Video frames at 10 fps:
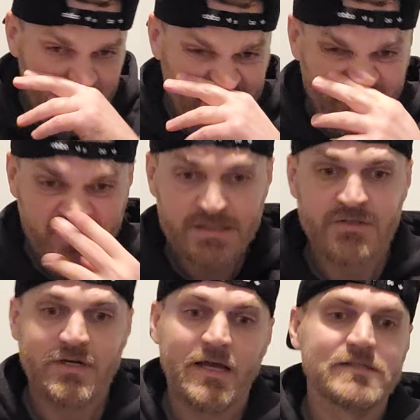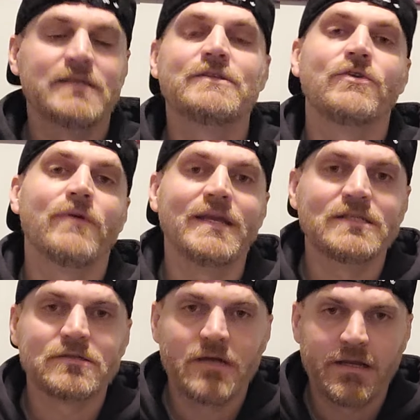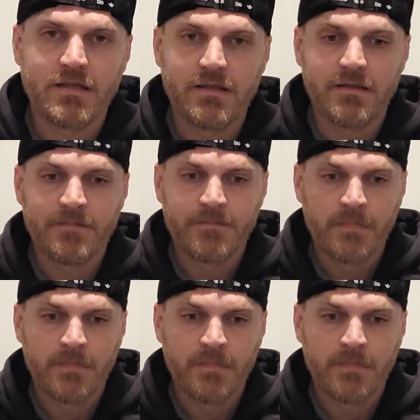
Douglas Andrade has great striking.